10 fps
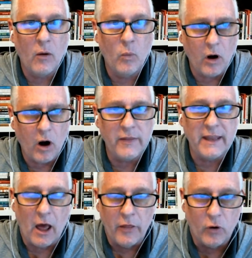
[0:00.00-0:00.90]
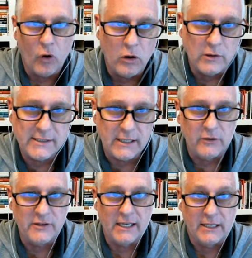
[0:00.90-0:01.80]
where are the other holes that
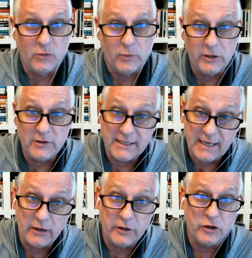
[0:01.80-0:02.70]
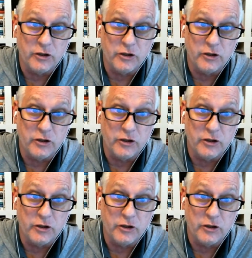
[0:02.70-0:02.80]
you see? So when you sit down to do your